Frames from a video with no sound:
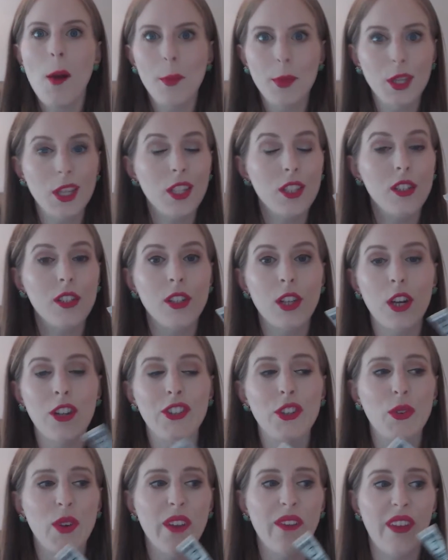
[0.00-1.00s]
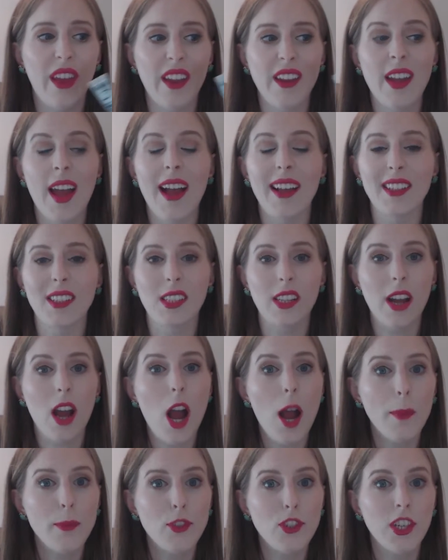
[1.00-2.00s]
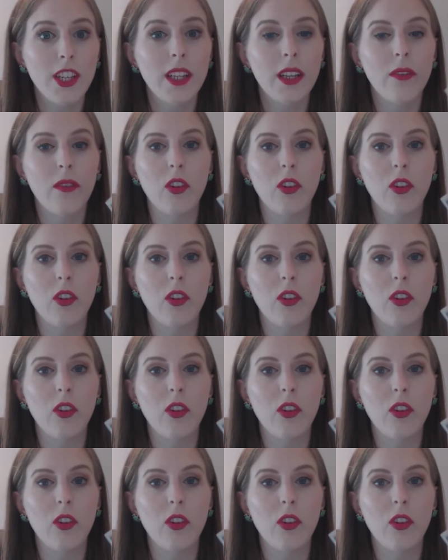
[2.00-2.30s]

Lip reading: But this is also a fantastic option